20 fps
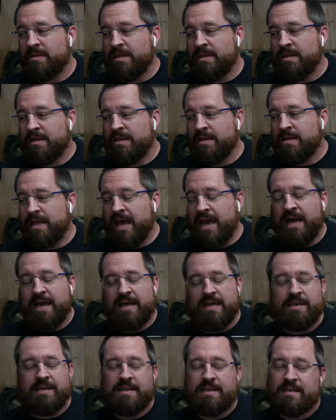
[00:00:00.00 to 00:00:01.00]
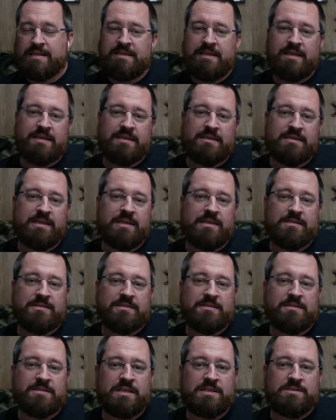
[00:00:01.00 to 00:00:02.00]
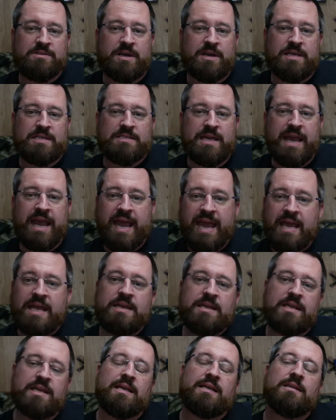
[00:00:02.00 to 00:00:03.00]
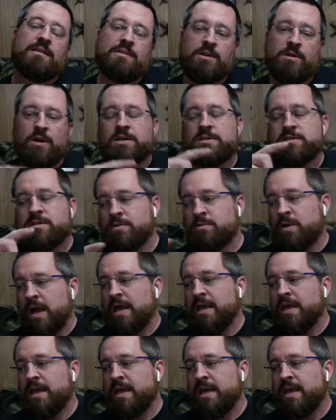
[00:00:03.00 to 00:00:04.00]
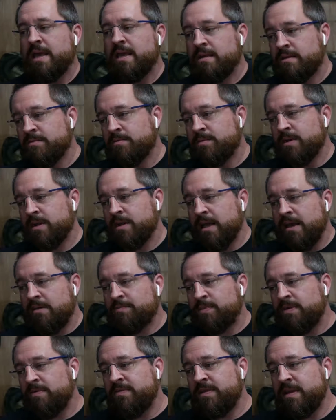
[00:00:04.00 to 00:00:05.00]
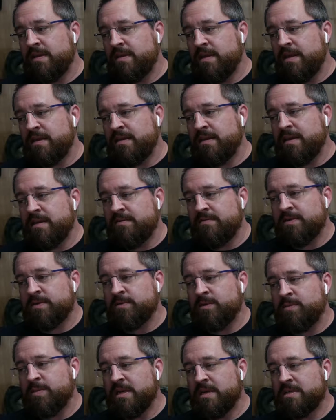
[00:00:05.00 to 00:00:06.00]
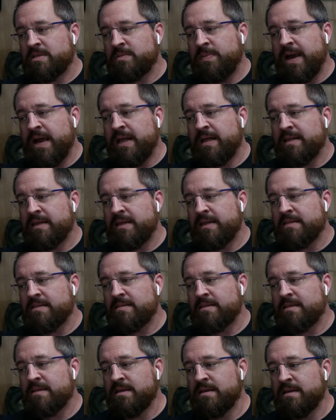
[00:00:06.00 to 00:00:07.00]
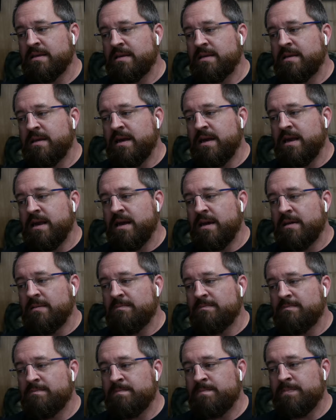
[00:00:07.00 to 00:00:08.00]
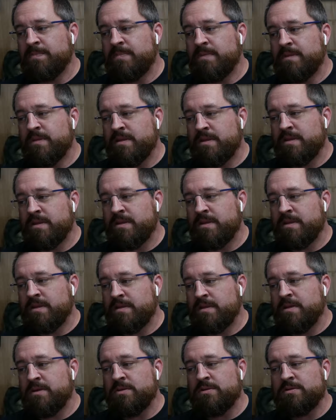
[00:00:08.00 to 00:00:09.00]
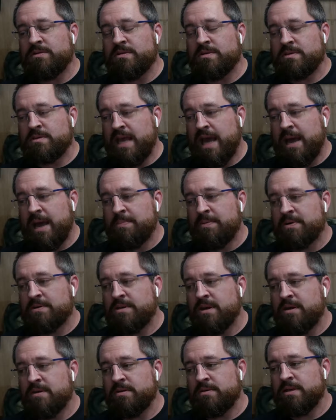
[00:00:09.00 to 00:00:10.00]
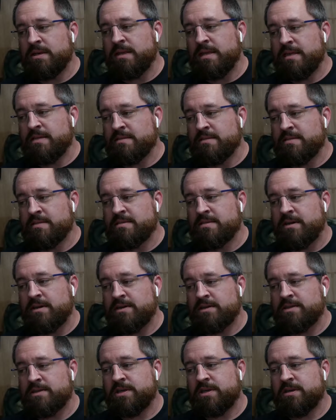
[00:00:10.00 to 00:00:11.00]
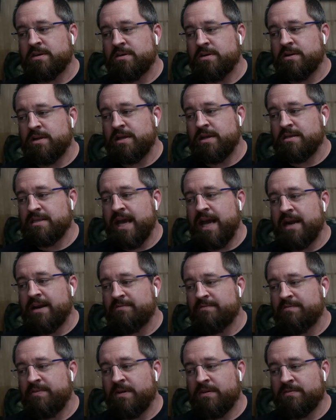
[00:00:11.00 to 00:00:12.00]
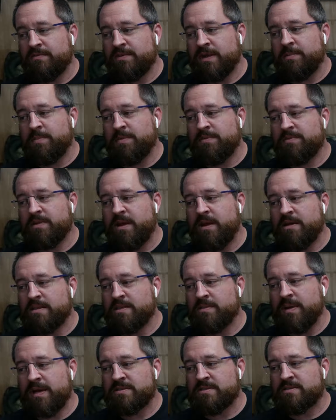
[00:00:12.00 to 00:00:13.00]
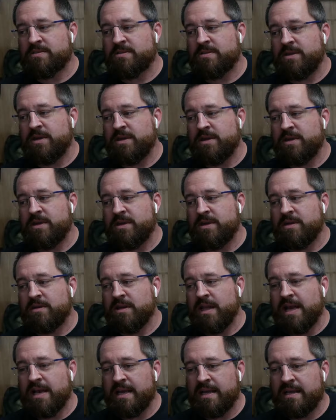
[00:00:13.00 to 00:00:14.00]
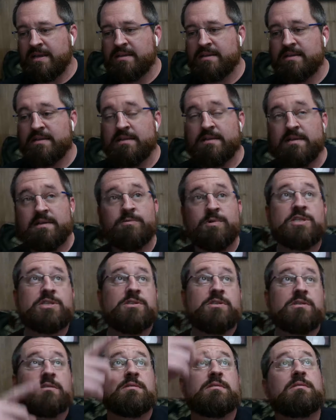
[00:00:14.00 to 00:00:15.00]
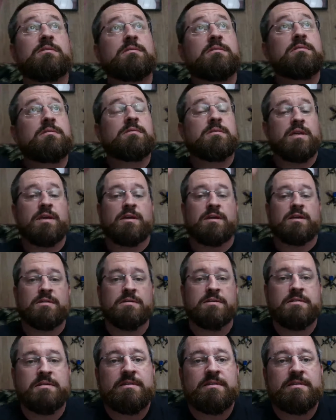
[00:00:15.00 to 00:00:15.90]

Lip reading: yeah, it's crazy, and you're also right. Really, FPV in individual municipalities, dude, Capper totally needs to start a show. He's got a couple vlogs about studio lighting, which here,